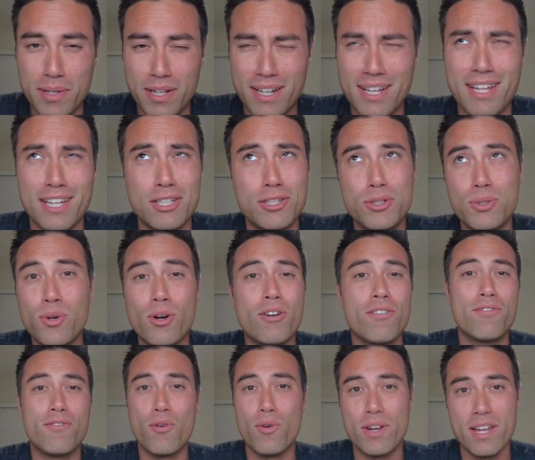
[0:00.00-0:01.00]
They got like
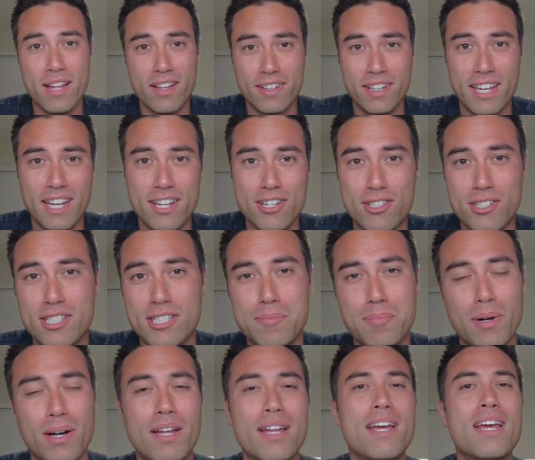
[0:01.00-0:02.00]
240 allocations,
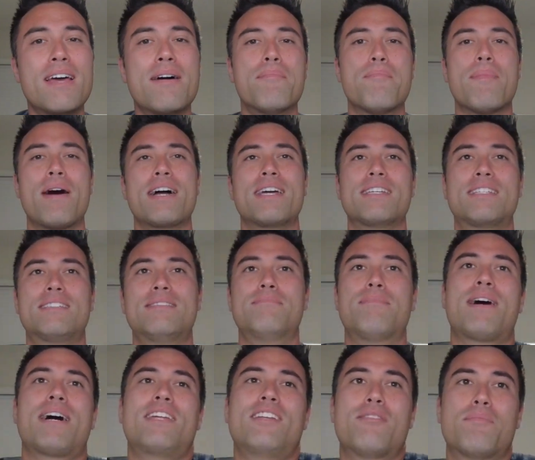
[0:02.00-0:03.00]
but
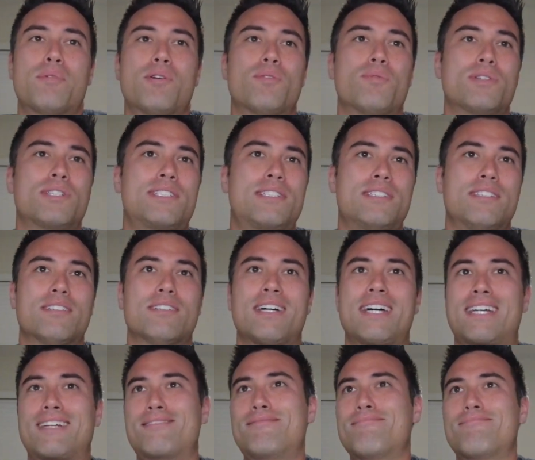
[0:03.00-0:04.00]
my number was still
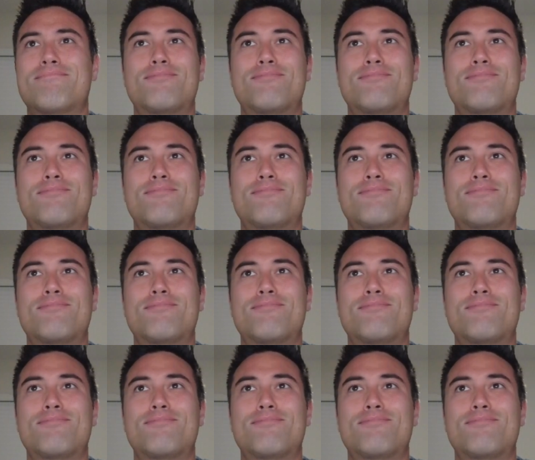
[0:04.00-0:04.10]
like